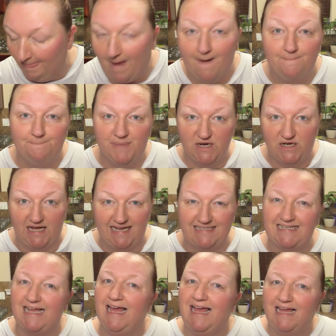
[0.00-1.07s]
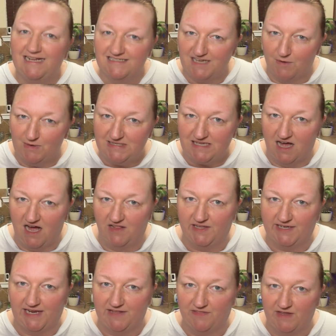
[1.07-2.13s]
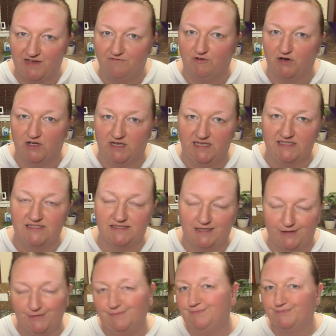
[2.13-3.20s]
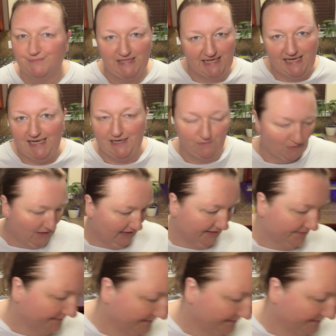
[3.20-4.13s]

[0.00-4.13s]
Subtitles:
but it's always a holiday thing for us. So anyway.